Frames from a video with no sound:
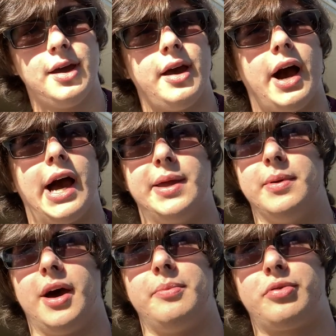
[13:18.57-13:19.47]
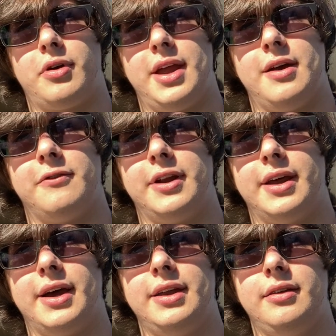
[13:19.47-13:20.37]
I pray every
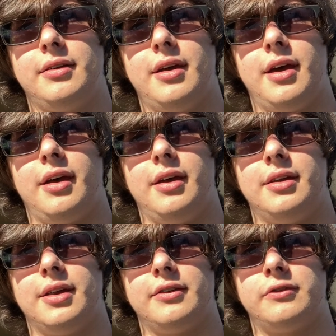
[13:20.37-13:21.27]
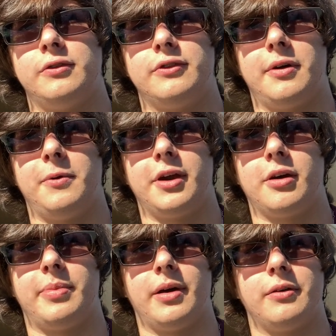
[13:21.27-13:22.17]
night, and as soon as I wake
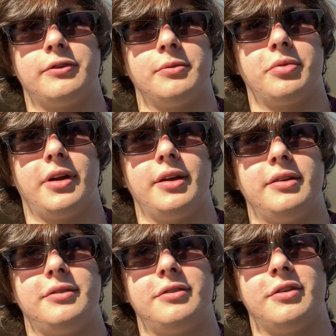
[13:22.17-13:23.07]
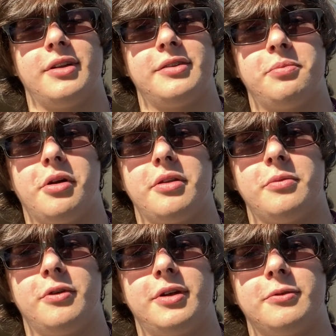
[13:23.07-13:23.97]
up I also pray. So that's part of the
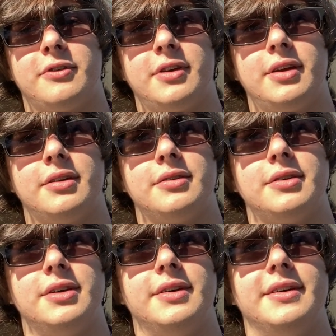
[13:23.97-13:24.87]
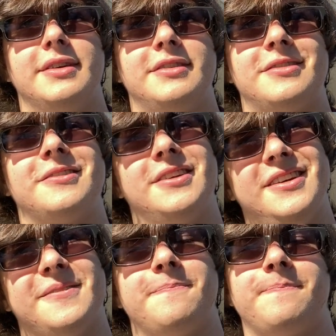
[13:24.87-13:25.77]
morning routine. So yeah,